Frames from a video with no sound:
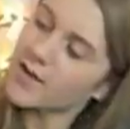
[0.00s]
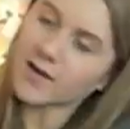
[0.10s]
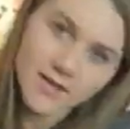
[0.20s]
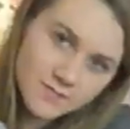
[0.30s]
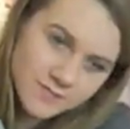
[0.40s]
like
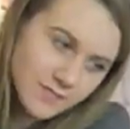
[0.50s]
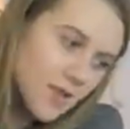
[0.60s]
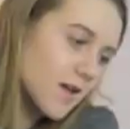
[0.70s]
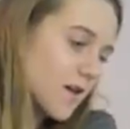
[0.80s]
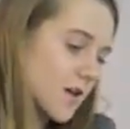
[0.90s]
it.
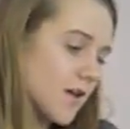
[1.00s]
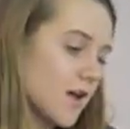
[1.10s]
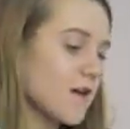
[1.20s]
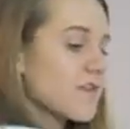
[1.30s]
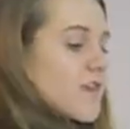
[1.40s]

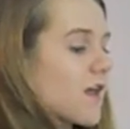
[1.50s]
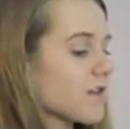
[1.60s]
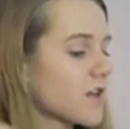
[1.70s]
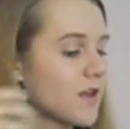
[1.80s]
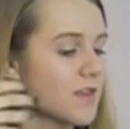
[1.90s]
And
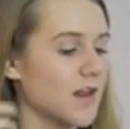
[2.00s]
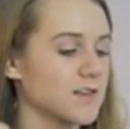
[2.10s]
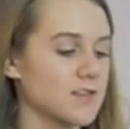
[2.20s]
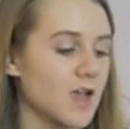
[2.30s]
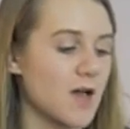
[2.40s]
then the next
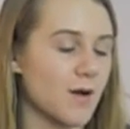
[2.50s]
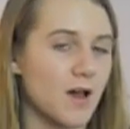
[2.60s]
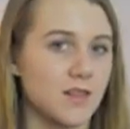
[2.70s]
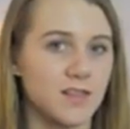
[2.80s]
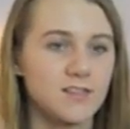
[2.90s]
thing I
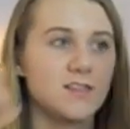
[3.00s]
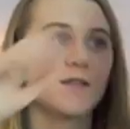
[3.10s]
bought, this is